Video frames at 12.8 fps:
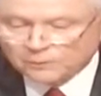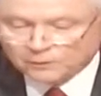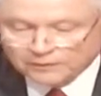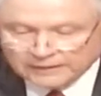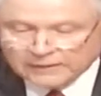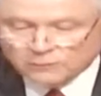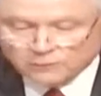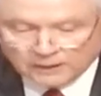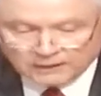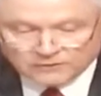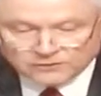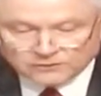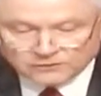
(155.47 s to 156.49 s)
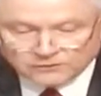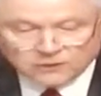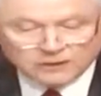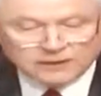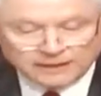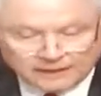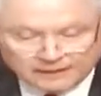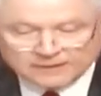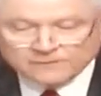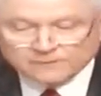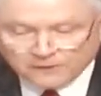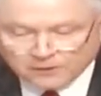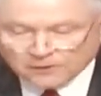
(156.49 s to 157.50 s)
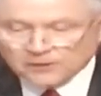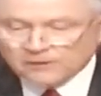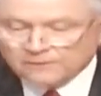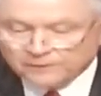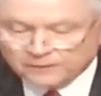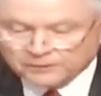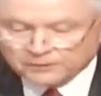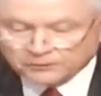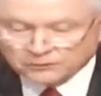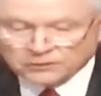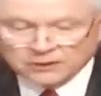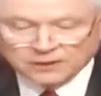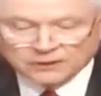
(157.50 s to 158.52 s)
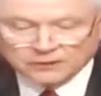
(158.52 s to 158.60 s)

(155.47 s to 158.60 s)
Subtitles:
with any Russians or any foreign officials